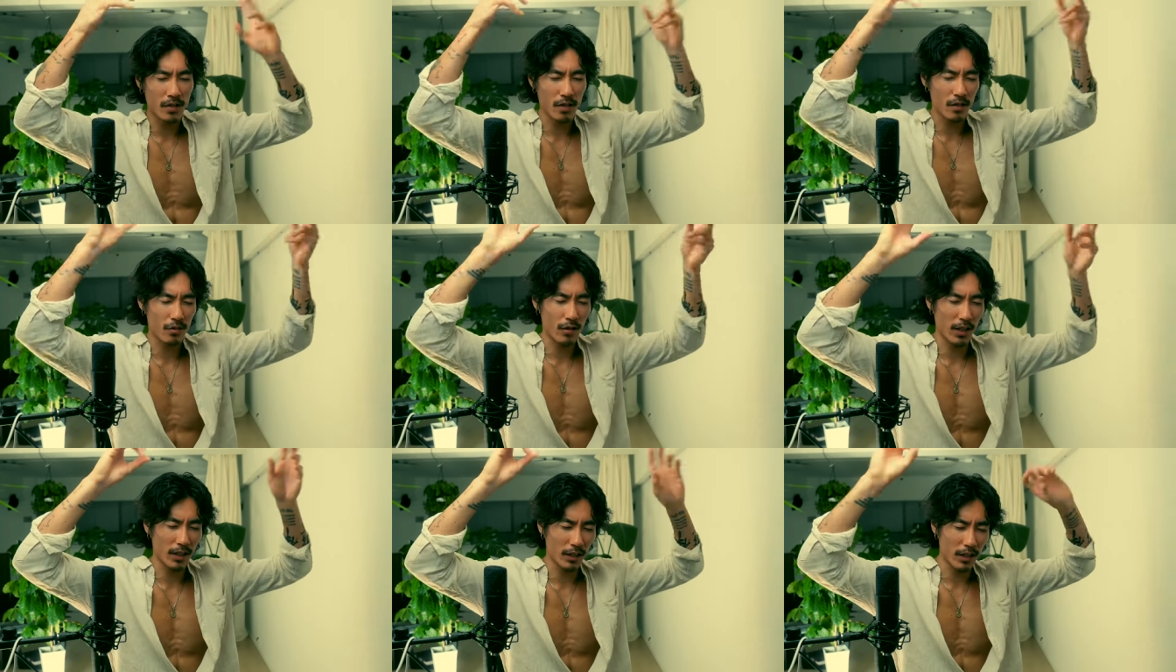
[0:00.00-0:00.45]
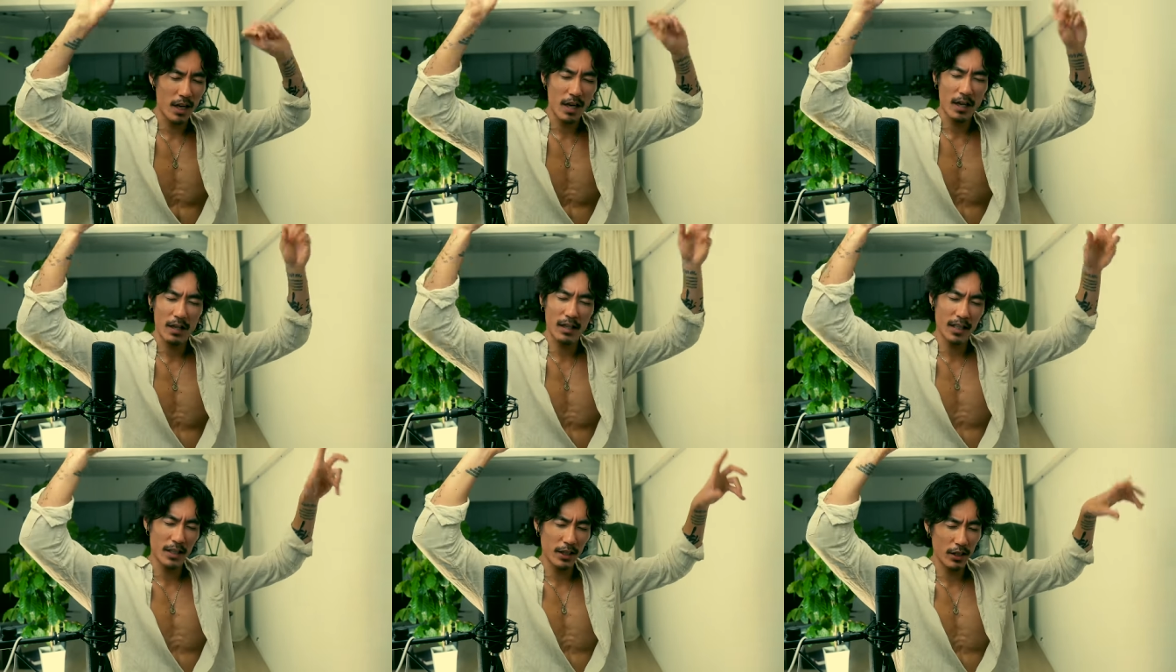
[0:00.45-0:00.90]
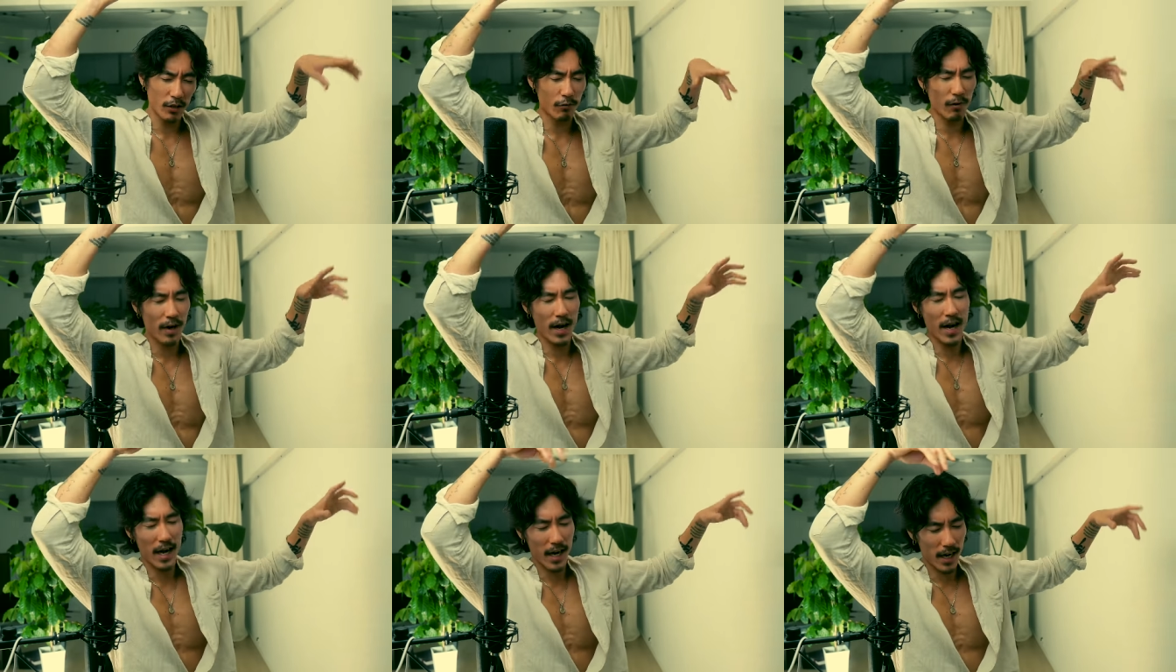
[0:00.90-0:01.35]
just like let it
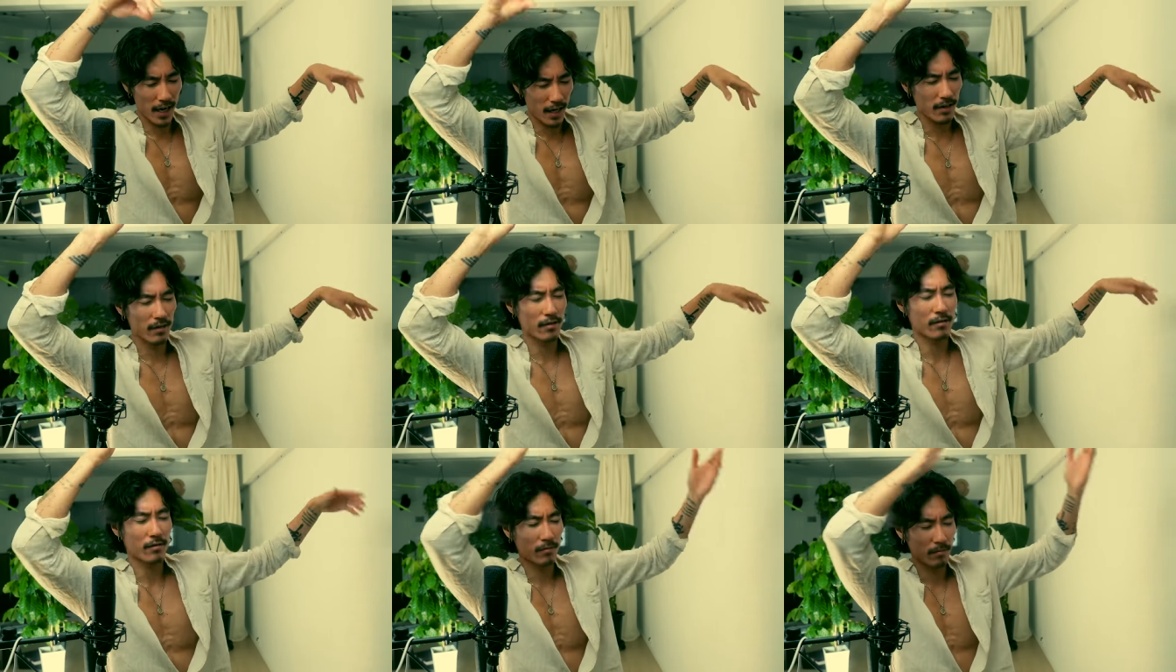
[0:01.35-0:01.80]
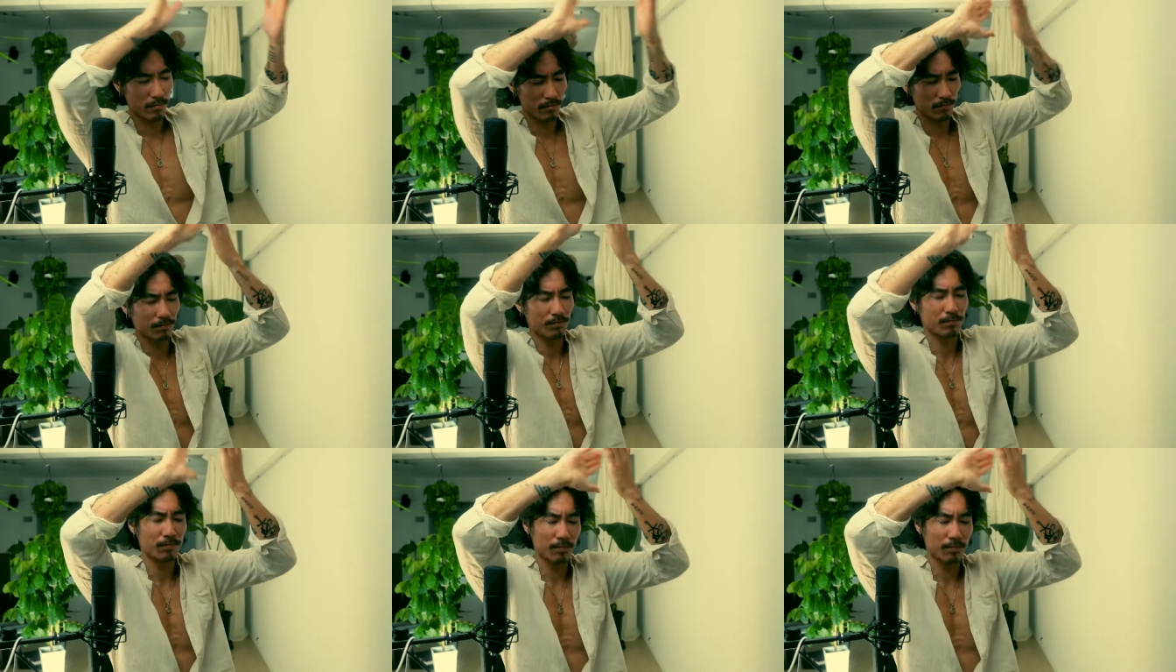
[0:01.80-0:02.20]
rain.